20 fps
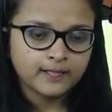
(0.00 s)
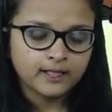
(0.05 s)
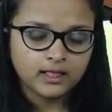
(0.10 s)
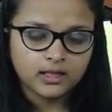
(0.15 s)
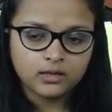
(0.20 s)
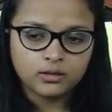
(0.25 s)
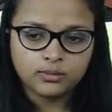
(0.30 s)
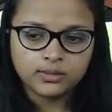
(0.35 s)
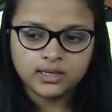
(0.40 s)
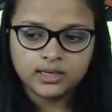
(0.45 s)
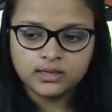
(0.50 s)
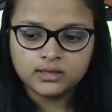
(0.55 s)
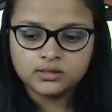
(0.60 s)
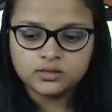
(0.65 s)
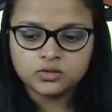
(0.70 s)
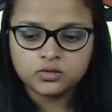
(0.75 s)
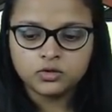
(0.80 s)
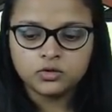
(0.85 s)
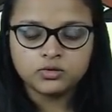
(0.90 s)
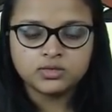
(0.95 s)
Okay,
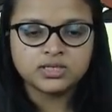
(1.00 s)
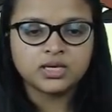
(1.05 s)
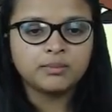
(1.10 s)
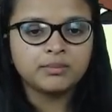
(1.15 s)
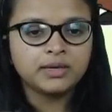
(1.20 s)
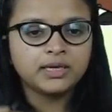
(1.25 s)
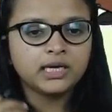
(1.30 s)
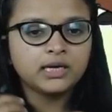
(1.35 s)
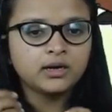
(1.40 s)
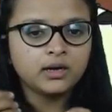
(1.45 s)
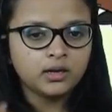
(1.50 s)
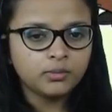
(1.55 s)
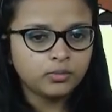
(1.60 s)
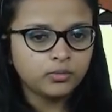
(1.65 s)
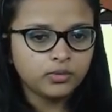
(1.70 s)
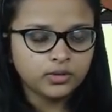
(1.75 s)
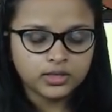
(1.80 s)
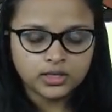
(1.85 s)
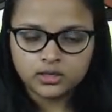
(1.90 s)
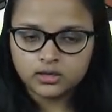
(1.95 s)
so you submitted a
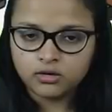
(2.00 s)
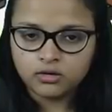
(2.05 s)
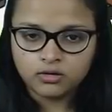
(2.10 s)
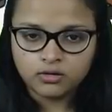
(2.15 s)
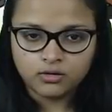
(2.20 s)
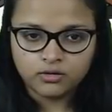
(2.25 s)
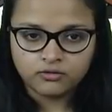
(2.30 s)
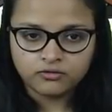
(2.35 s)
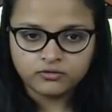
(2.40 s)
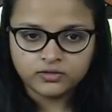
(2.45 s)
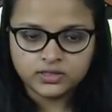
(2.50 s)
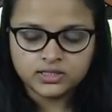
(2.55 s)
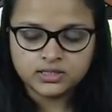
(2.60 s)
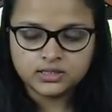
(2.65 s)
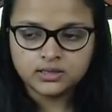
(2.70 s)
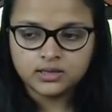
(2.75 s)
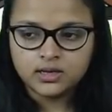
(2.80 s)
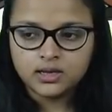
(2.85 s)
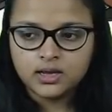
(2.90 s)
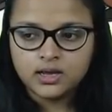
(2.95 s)
report in your office.
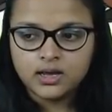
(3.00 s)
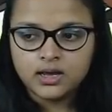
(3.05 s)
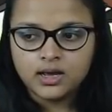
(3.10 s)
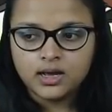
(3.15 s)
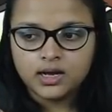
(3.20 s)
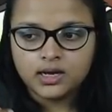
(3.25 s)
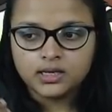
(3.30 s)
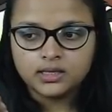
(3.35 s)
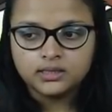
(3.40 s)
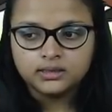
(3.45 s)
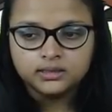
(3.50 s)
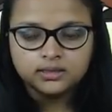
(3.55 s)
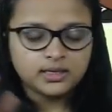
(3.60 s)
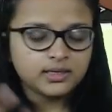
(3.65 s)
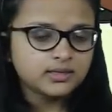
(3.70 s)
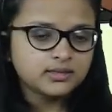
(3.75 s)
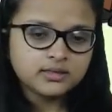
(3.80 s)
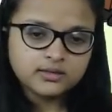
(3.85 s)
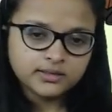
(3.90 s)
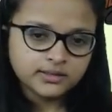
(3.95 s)
There
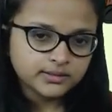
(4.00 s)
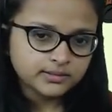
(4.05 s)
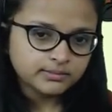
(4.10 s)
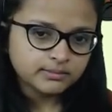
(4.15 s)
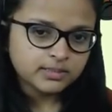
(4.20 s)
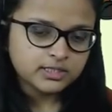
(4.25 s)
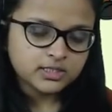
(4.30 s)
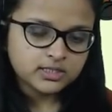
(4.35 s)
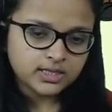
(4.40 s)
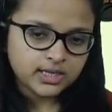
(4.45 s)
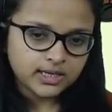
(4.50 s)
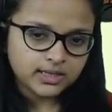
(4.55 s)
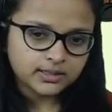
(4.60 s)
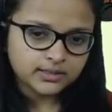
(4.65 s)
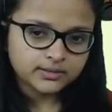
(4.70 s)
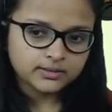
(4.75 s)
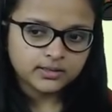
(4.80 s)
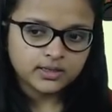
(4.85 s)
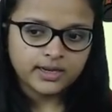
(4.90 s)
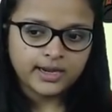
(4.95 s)
is a mistake
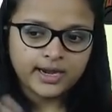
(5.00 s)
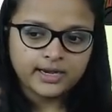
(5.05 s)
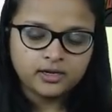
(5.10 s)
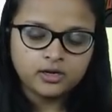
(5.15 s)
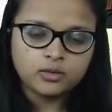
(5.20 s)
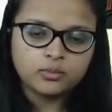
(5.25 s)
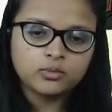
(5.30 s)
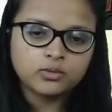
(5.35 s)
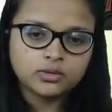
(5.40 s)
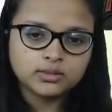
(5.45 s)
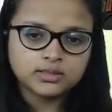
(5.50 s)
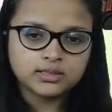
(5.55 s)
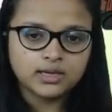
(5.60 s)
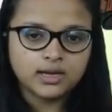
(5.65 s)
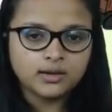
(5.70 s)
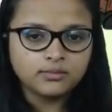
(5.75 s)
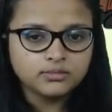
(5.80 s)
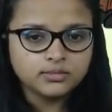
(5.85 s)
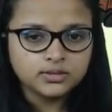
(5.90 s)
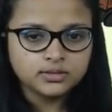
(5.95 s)
and your boss
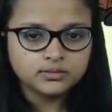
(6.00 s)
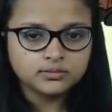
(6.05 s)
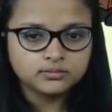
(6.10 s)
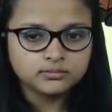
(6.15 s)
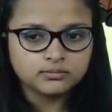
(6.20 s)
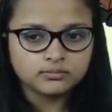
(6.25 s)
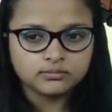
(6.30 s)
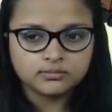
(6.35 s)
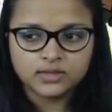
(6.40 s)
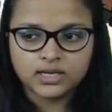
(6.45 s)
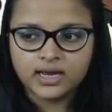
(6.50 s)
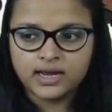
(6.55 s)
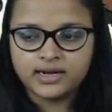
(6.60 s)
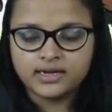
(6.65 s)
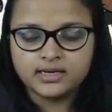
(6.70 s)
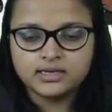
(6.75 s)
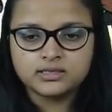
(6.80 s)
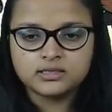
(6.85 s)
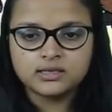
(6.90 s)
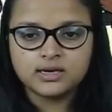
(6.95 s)
comes and
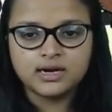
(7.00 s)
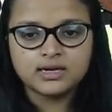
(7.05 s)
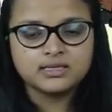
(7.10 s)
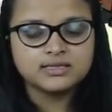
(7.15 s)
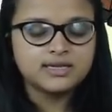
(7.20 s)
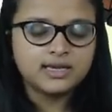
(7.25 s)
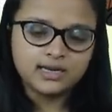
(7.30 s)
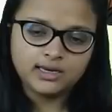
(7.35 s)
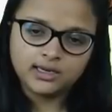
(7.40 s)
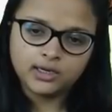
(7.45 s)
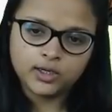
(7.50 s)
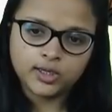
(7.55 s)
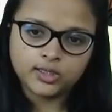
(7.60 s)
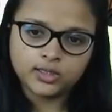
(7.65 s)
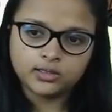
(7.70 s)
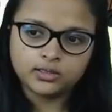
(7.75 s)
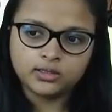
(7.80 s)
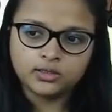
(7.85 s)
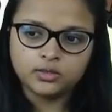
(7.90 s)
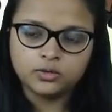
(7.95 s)
he starts yelling at
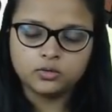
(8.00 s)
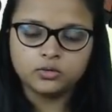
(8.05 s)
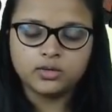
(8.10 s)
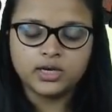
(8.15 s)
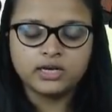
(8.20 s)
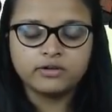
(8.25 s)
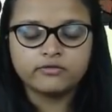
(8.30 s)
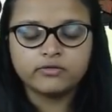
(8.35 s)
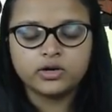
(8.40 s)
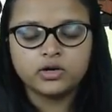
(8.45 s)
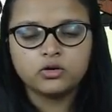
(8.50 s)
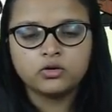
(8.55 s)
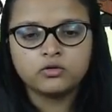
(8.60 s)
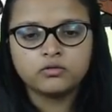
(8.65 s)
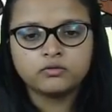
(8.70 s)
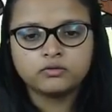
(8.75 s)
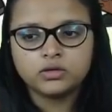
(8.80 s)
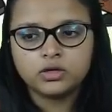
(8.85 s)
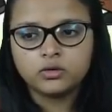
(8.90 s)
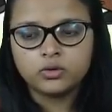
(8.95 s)
you in front of
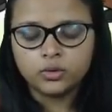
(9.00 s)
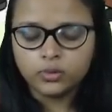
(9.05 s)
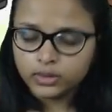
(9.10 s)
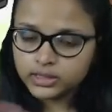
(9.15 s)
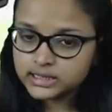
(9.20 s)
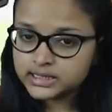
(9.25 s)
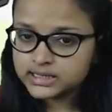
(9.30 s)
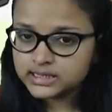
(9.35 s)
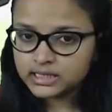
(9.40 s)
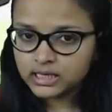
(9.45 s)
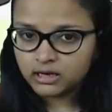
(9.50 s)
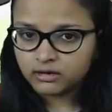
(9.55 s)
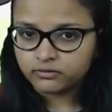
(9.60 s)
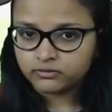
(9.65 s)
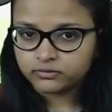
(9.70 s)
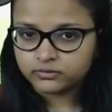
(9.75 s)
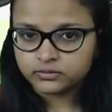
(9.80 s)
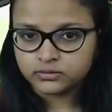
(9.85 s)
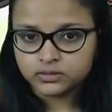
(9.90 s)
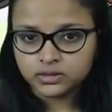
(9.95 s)
the whole staff.
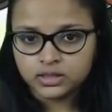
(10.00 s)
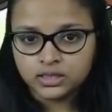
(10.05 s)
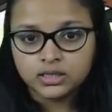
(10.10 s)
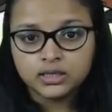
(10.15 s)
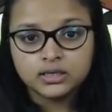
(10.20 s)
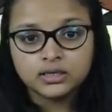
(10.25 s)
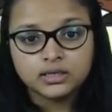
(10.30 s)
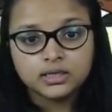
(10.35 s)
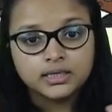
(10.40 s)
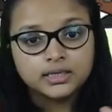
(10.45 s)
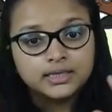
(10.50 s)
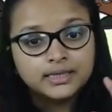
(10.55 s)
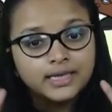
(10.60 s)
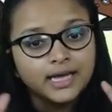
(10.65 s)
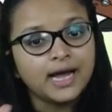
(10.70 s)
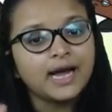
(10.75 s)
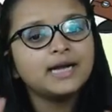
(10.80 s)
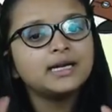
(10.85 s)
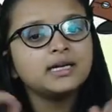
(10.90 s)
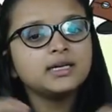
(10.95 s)

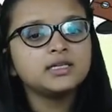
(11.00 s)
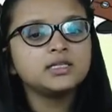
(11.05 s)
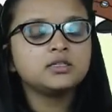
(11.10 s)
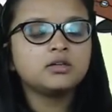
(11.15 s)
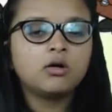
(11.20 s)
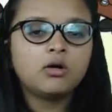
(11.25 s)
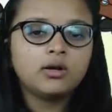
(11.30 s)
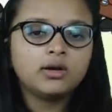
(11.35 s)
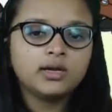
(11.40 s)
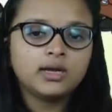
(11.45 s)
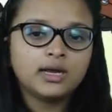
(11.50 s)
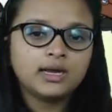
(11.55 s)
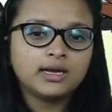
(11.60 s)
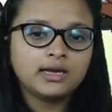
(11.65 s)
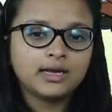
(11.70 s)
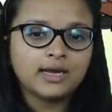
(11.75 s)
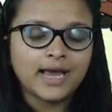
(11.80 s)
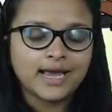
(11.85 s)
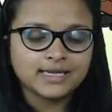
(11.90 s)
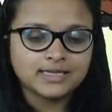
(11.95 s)
That is called
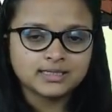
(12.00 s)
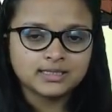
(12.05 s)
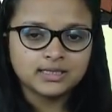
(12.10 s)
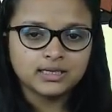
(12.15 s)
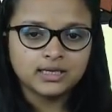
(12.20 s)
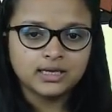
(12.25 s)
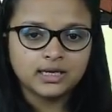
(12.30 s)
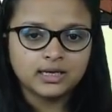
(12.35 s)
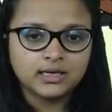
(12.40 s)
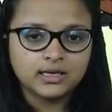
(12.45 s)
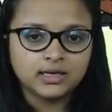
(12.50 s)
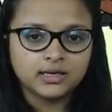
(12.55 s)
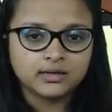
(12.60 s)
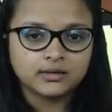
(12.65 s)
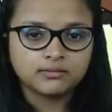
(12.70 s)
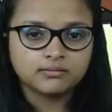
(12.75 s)
castigating.